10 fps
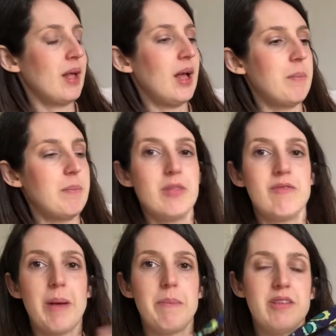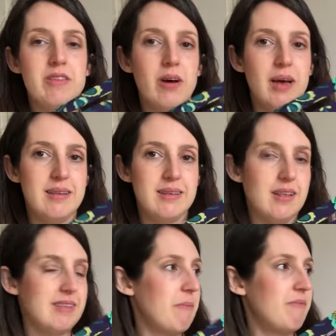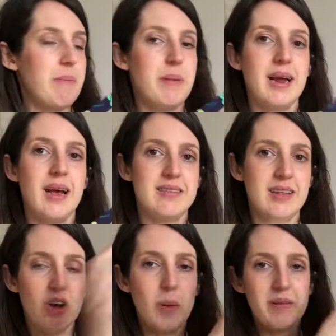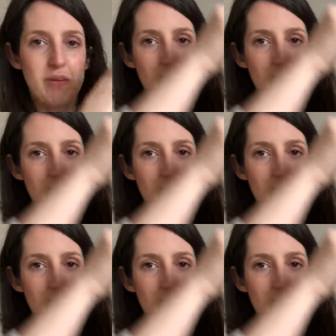um, fab the ties in the same fabric as the top because I